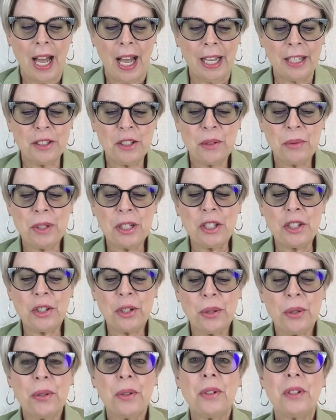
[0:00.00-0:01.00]
I knew
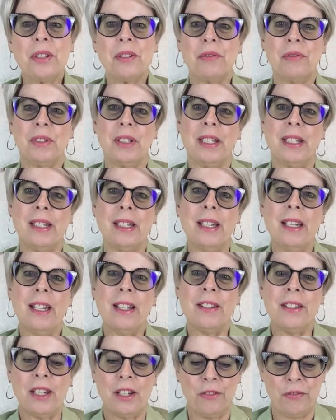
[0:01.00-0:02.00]
intuitively
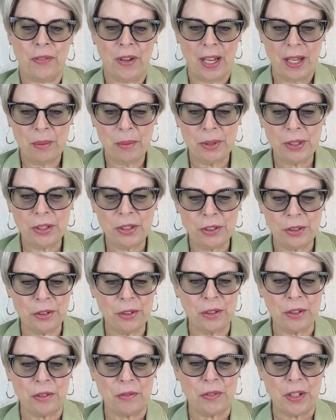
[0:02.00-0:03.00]
that if I was
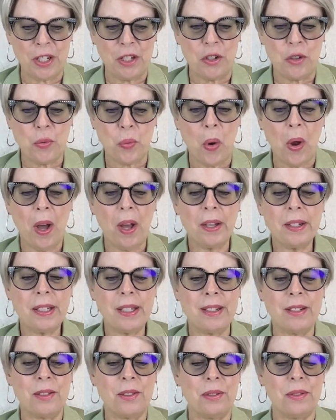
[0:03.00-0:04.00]
served and drawn
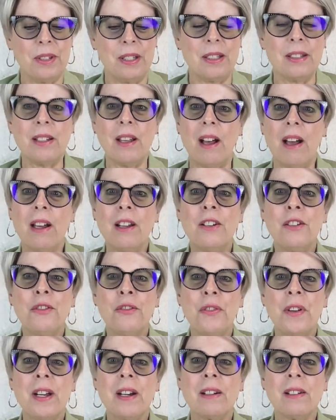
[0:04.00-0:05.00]
into this
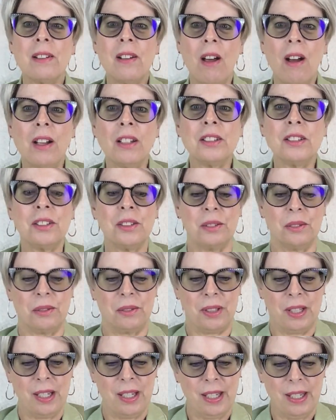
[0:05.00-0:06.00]
unfair
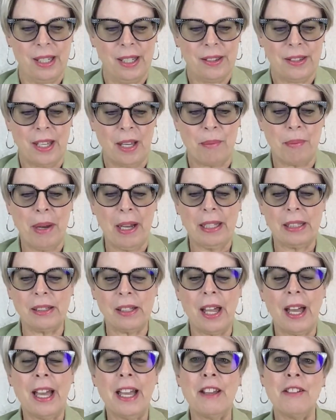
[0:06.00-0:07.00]
lawsuit, that my
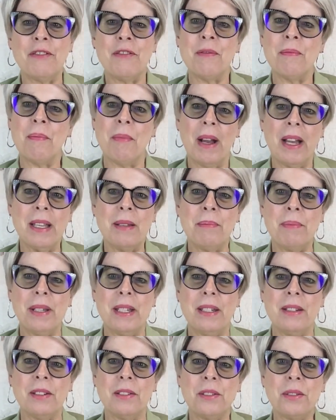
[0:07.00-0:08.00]
life might be